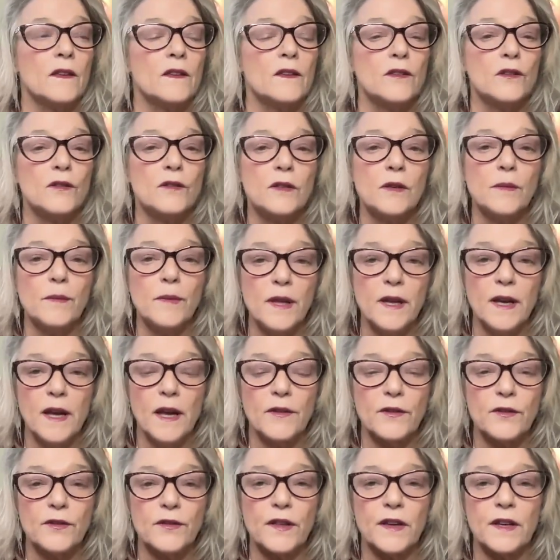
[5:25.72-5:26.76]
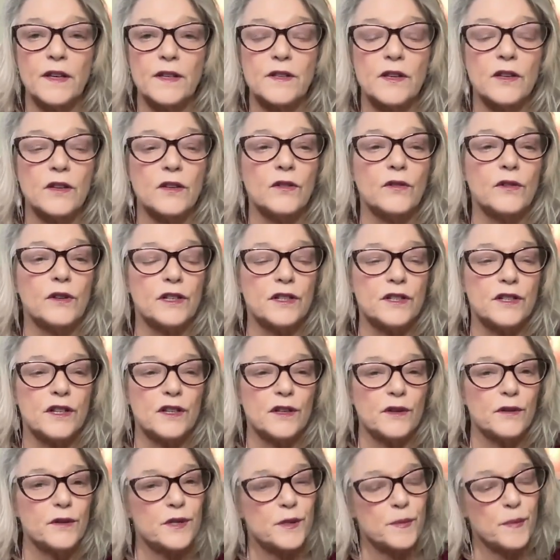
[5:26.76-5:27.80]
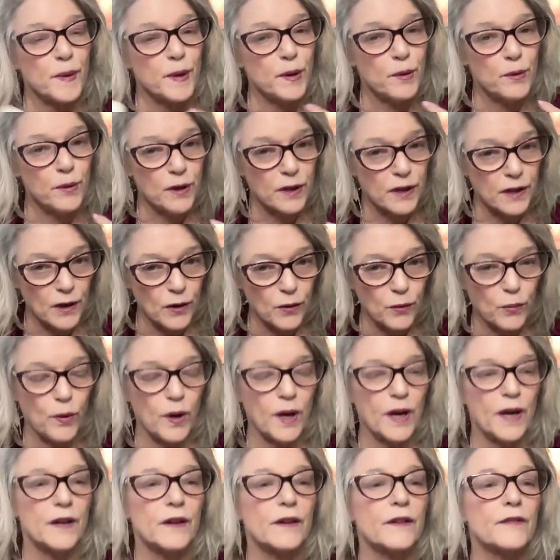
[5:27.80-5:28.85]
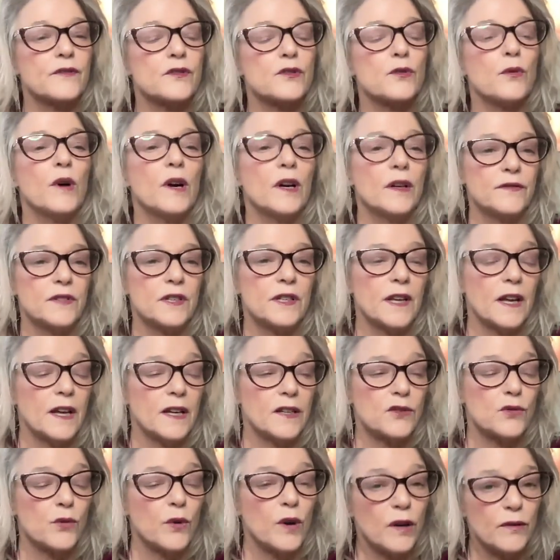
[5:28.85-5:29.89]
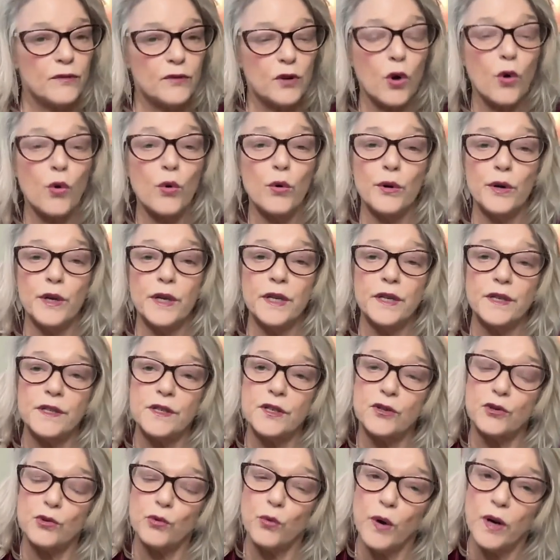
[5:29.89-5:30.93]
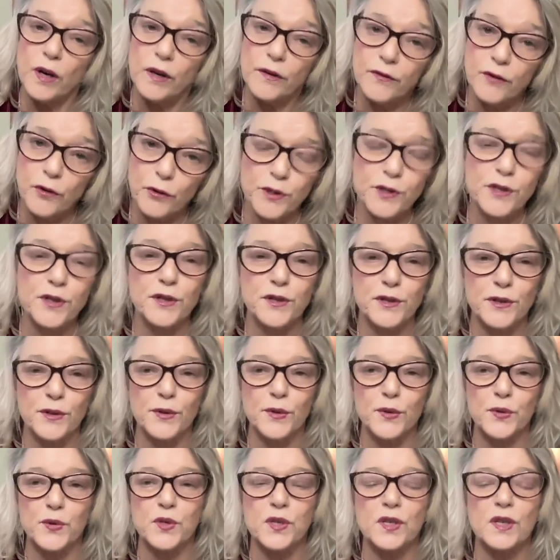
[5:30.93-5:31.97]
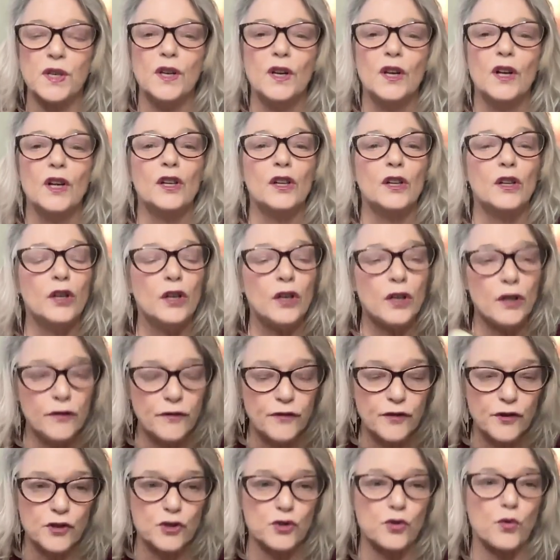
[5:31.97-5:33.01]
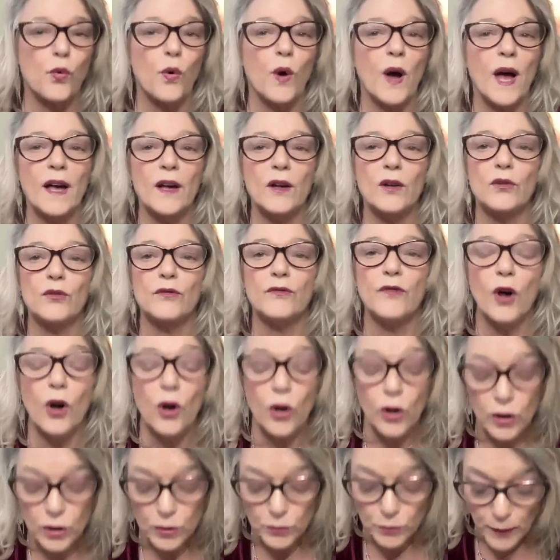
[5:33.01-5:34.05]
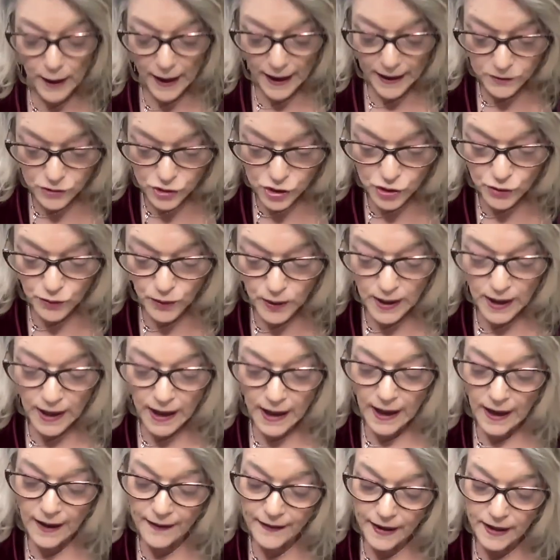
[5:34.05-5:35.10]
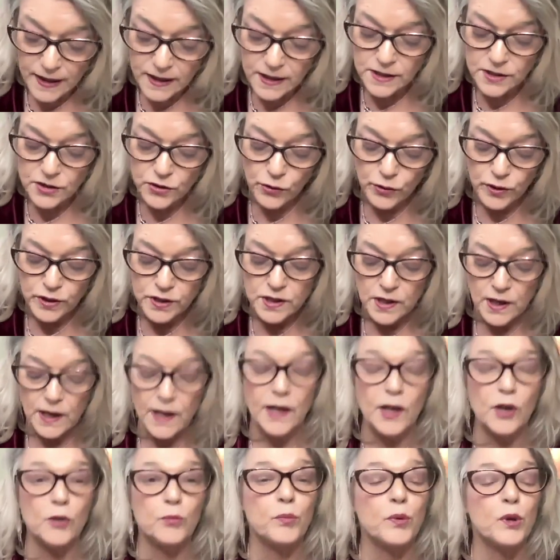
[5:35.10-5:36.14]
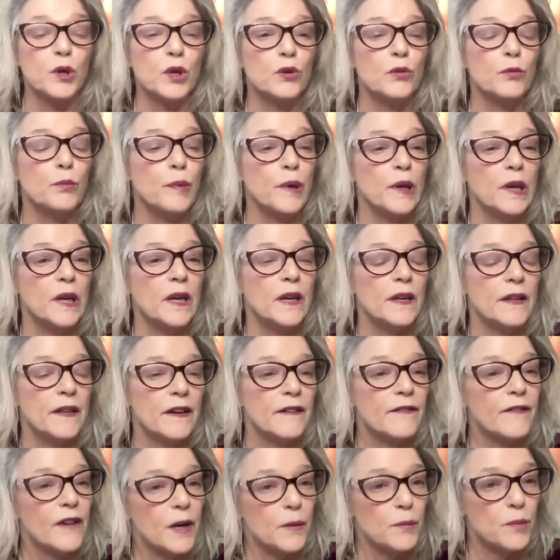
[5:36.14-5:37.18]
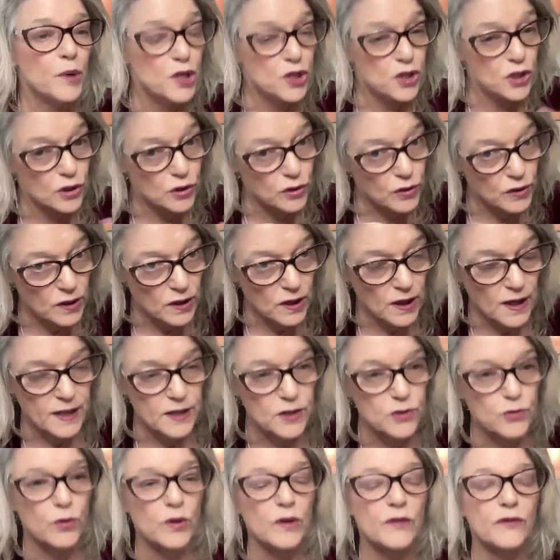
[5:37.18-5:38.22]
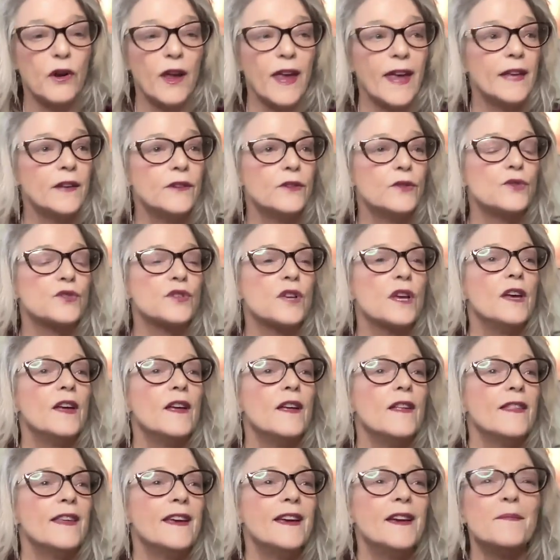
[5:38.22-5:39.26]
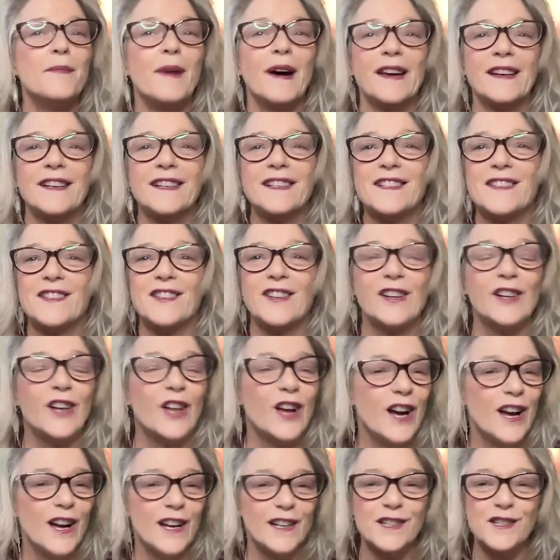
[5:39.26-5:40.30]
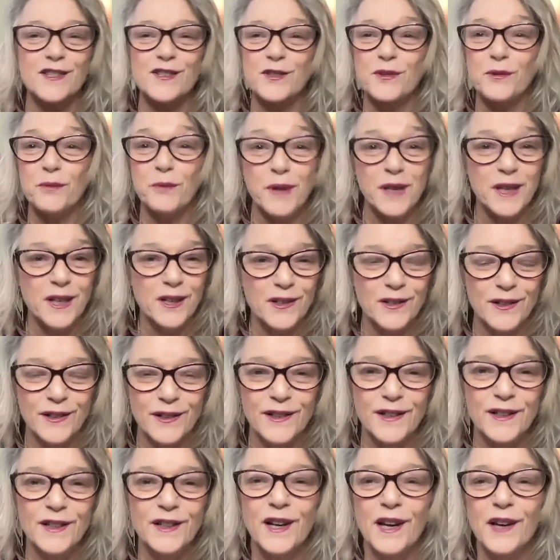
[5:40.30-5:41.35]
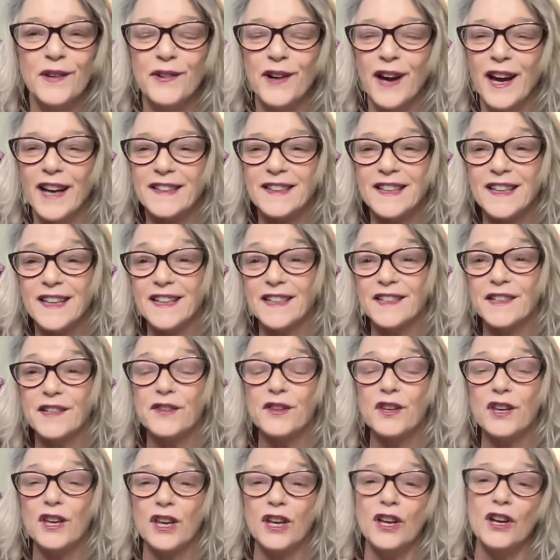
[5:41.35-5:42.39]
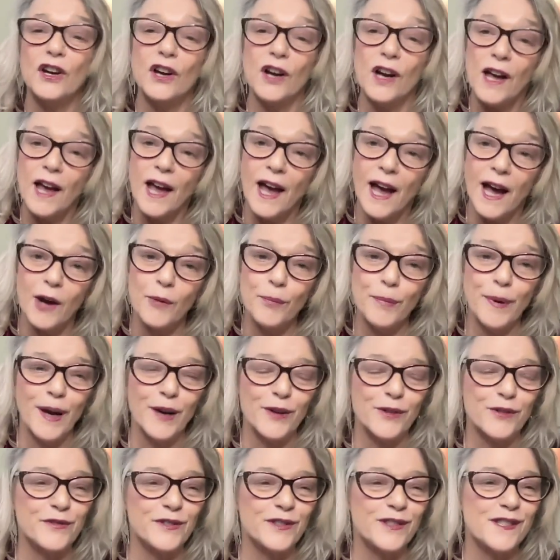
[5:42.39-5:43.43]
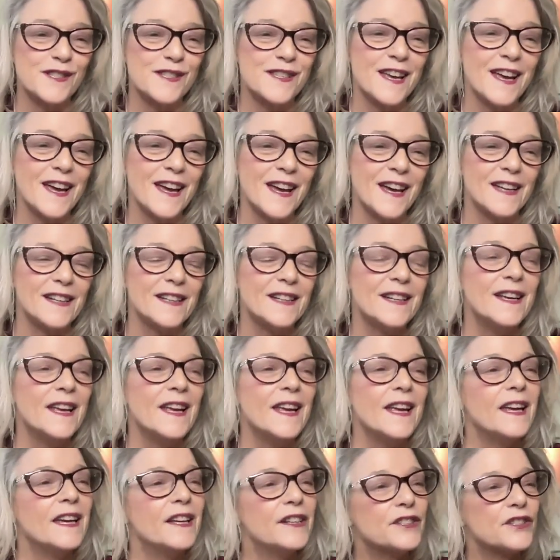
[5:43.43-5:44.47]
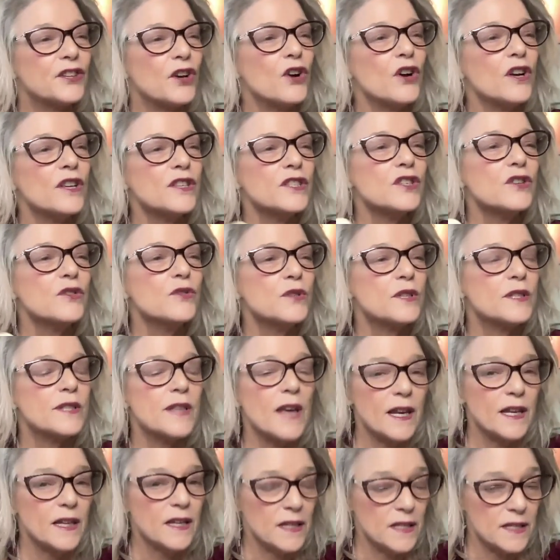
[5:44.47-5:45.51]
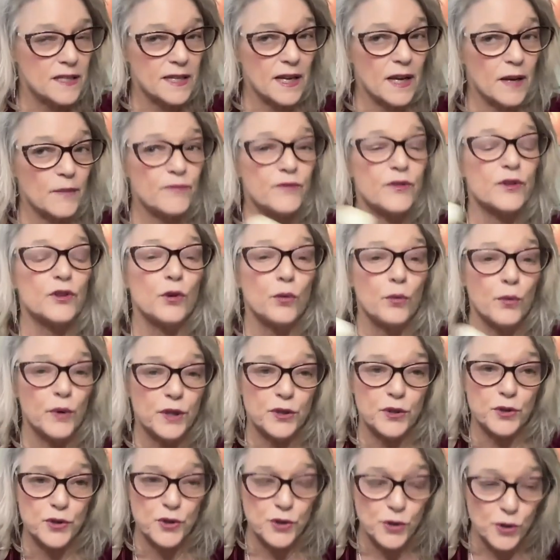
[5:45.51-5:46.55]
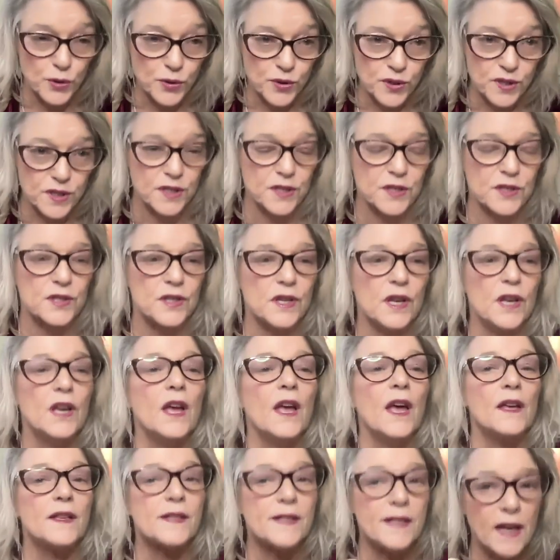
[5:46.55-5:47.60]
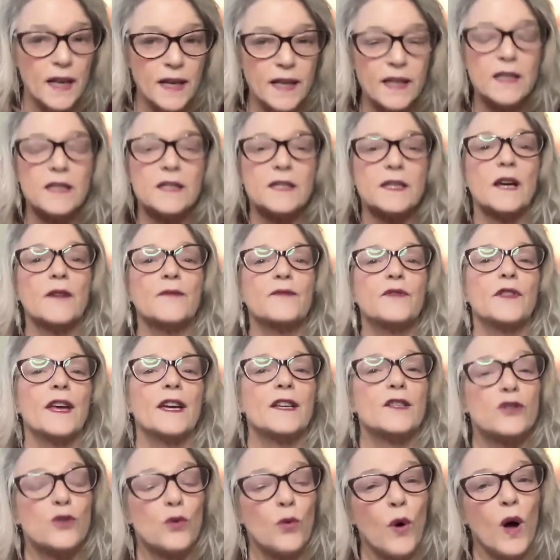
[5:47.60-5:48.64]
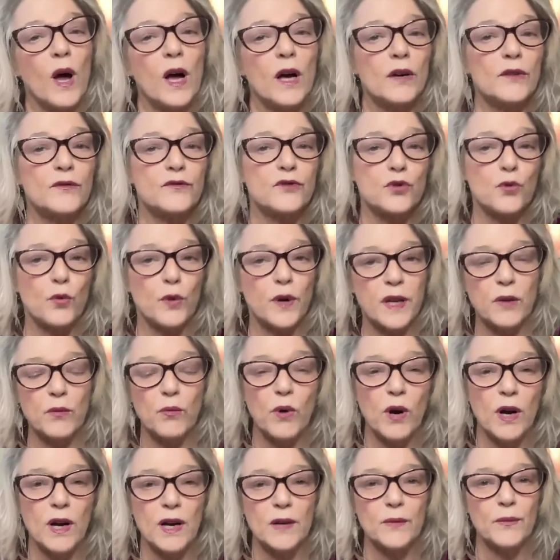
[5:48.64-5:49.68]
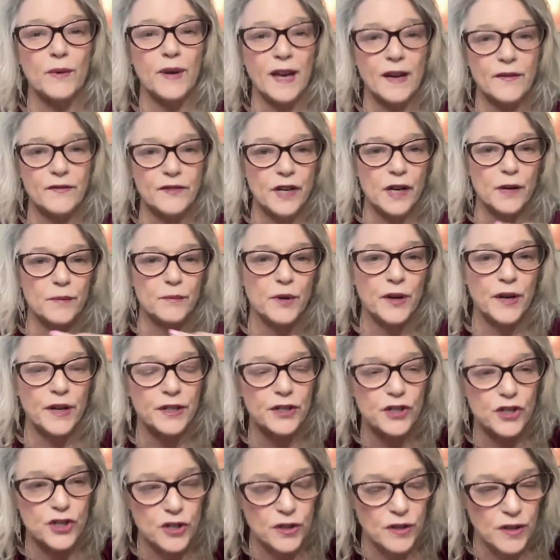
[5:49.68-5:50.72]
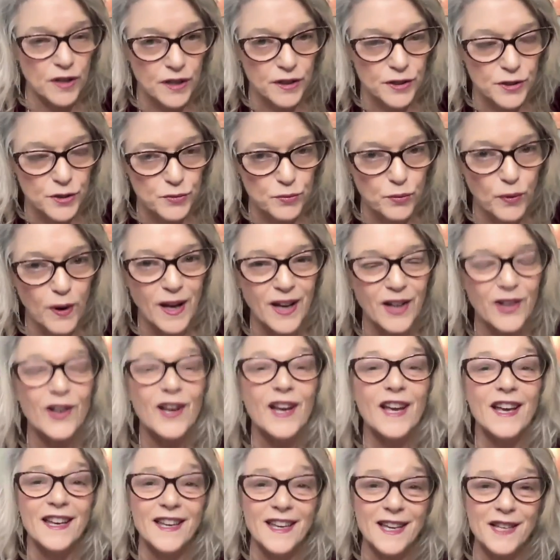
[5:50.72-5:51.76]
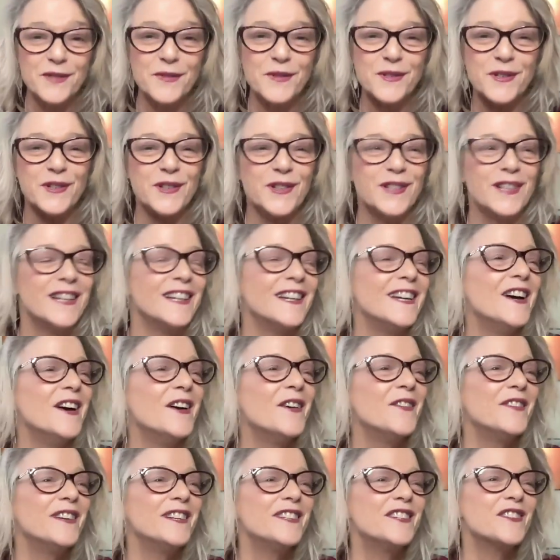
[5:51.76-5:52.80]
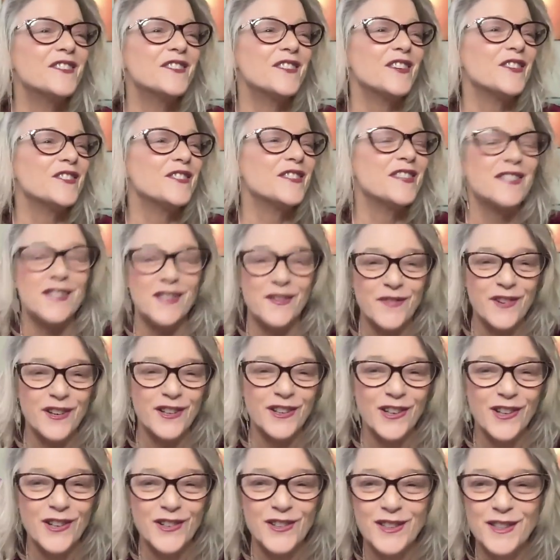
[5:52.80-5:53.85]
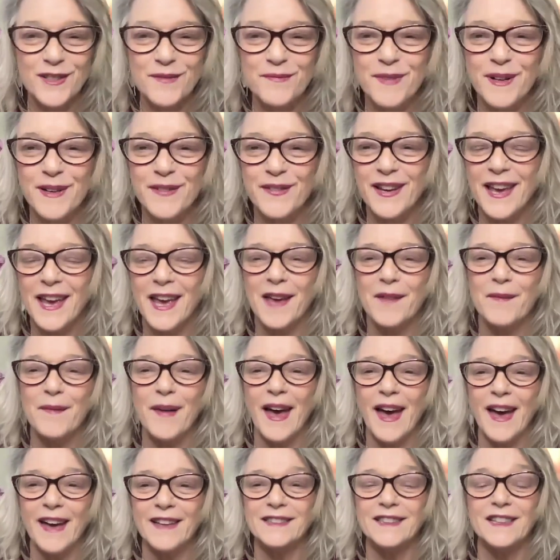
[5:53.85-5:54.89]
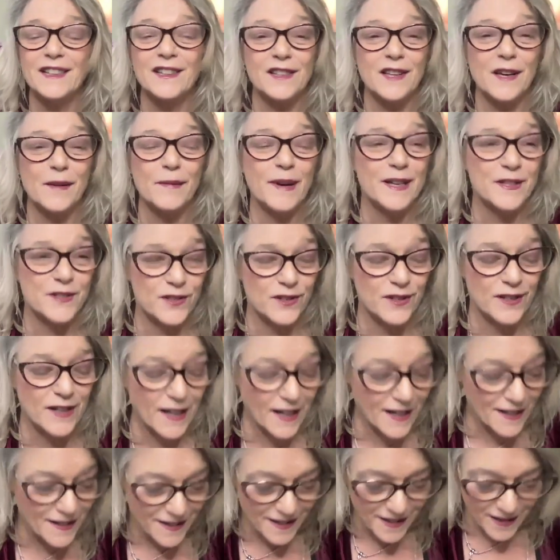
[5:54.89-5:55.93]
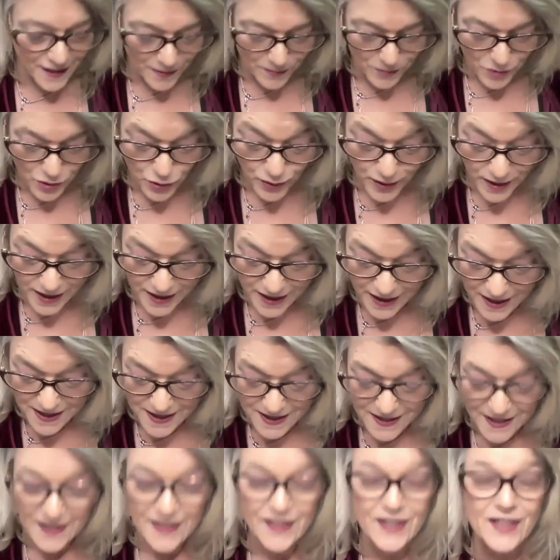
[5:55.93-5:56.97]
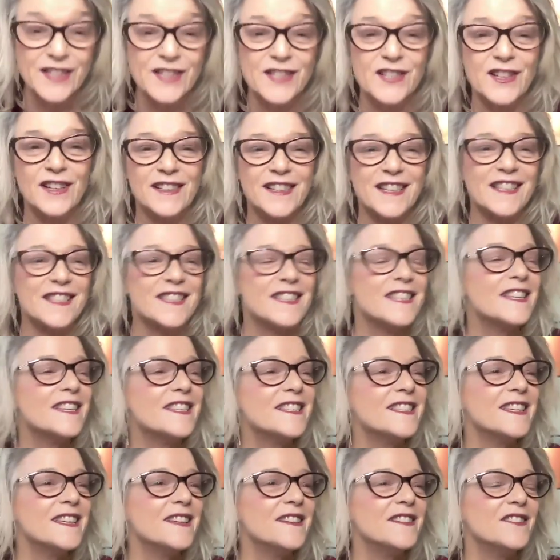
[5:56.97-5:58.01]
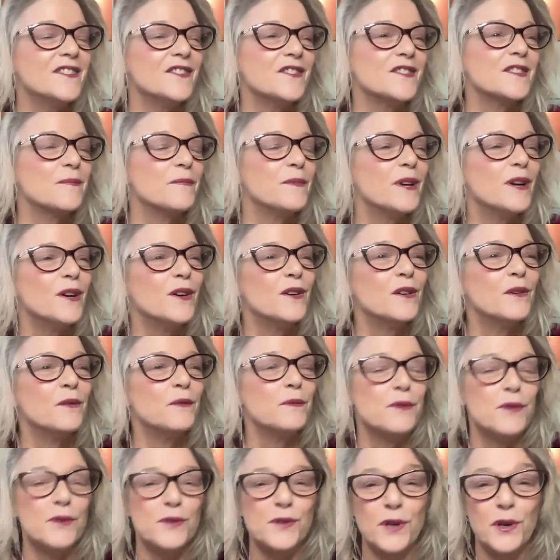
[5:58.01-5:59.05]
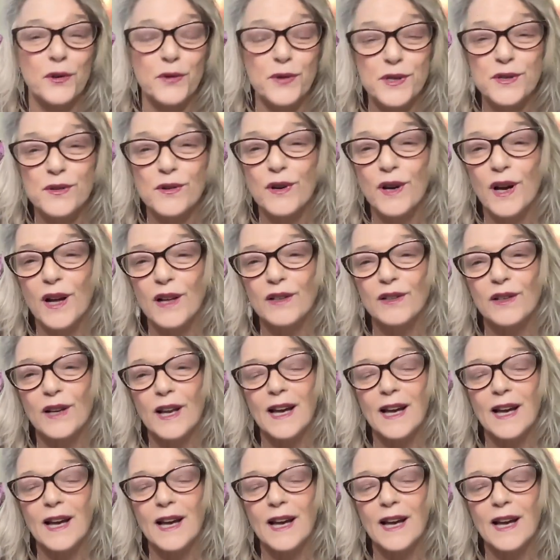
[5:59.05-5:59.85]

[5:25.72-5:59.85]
So, some of the other things that you can do is be really aware of 12 today 12 coins, 12 crystals. Look for 12 all around you. And that is going to help you be in that vibration. You can light 12 candles. Think about it it's the clock, it's the wheel or at the end of the year. How powerful is that? It's also setting us up for the winter solstice, setting us up for that 1221. We have number energy there as well. Yes, we're doing a winter solstice. If you're local in Birmingham at the clubhouse on Highland, come join us. Don Cassisi doing some yoga. We'll do some crystal color